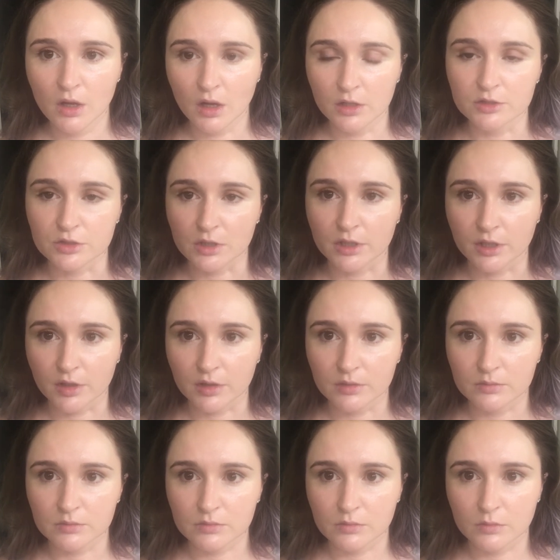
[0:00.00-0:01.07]
under it,
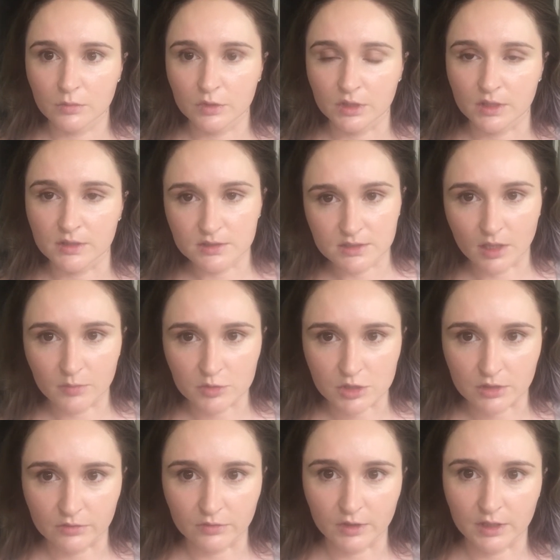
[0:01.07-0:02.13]
with the
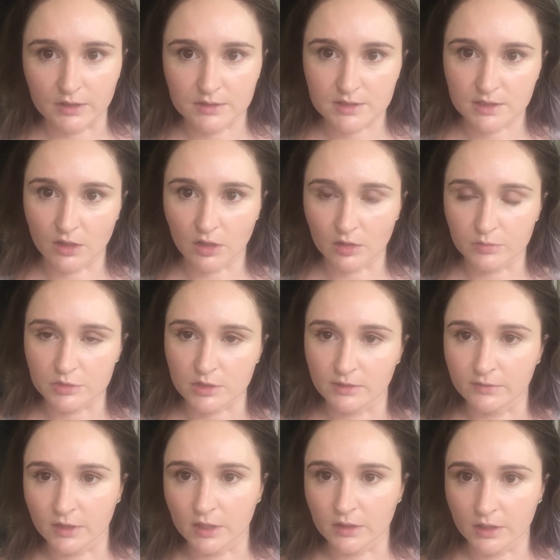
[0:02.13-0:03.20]
exception of like serums or a
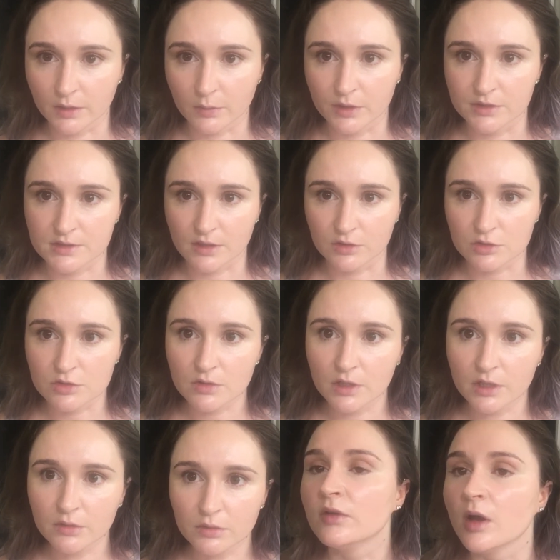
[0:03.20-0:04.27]
very lightweight
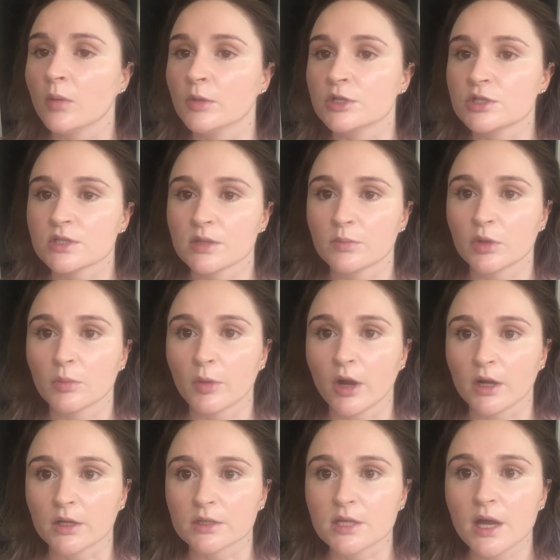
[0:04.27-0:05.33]
sunscreen. How much slip the
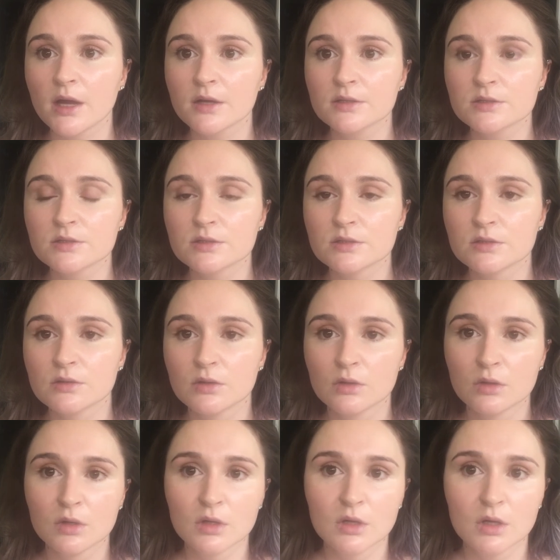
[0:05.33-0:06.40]
product has.
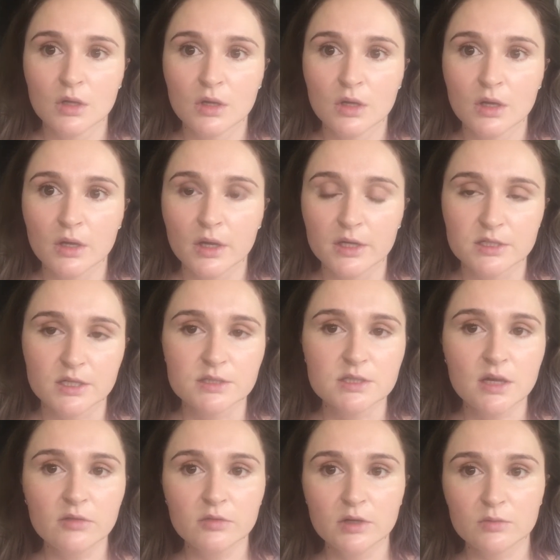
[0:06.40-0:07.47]
It does
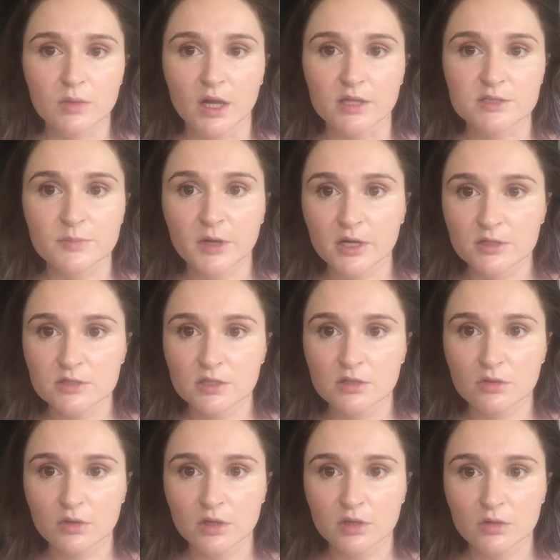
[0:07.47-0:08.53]
have red raspberry seed
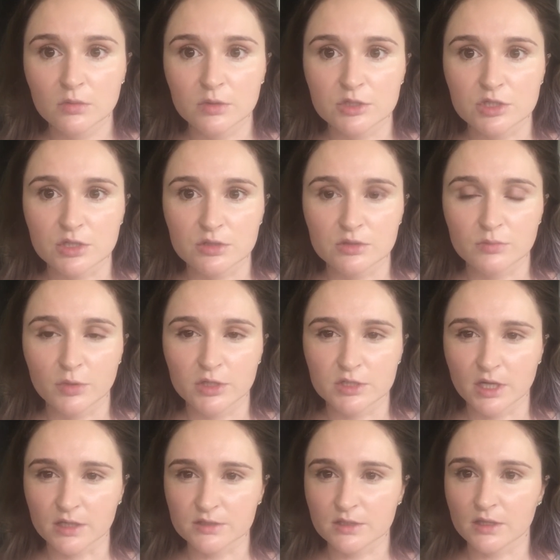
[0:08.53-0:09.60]
oil, which
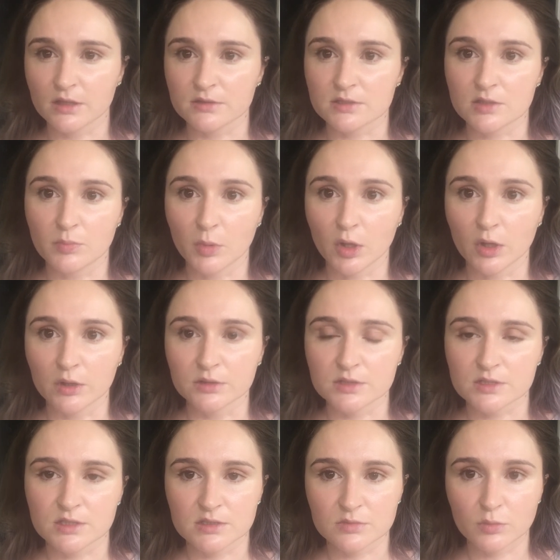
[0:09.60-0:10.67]
protects against burns.
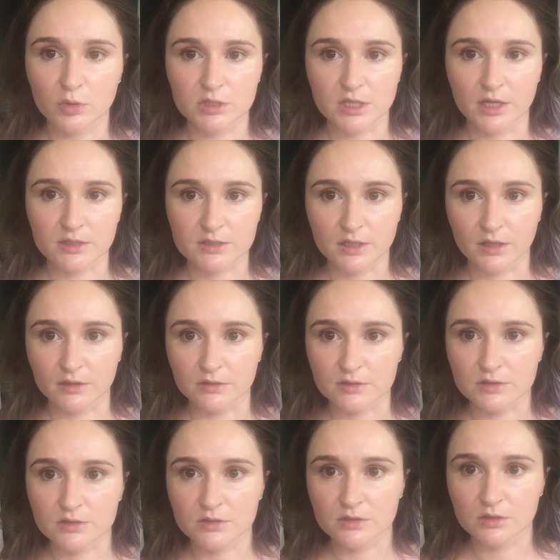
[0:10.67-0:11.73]
It doesn't protect
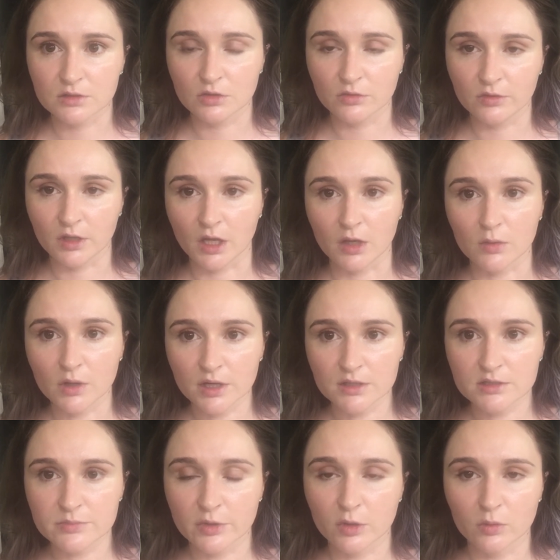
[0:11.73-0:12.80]
against UVA
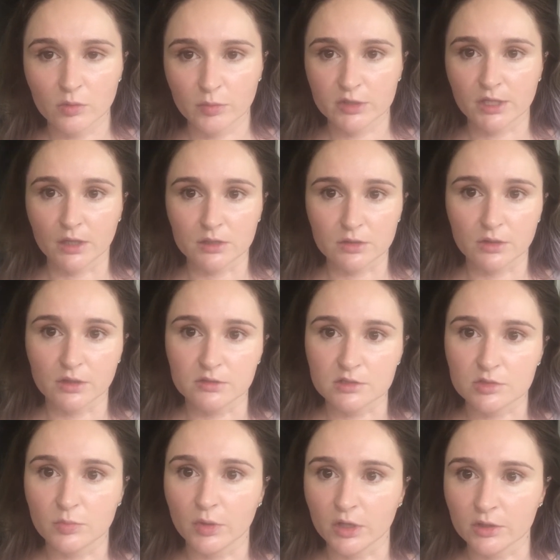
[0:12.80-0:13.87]
rays, but it will protect you
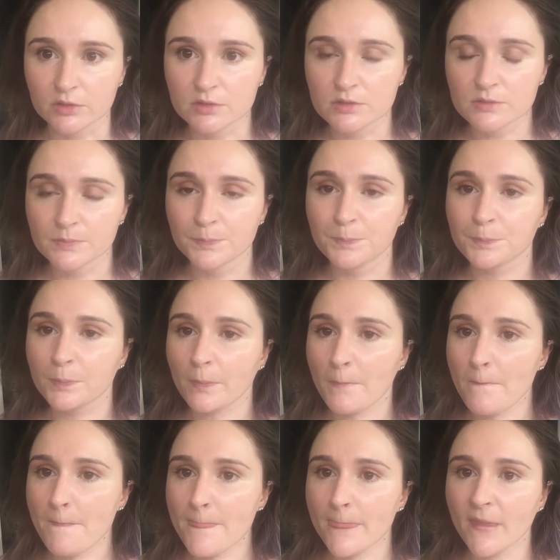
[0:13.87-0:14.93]
against burns.
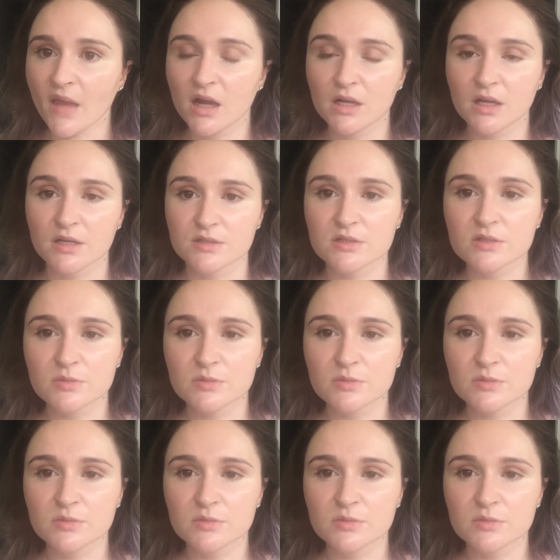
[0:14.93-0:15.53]
And it has a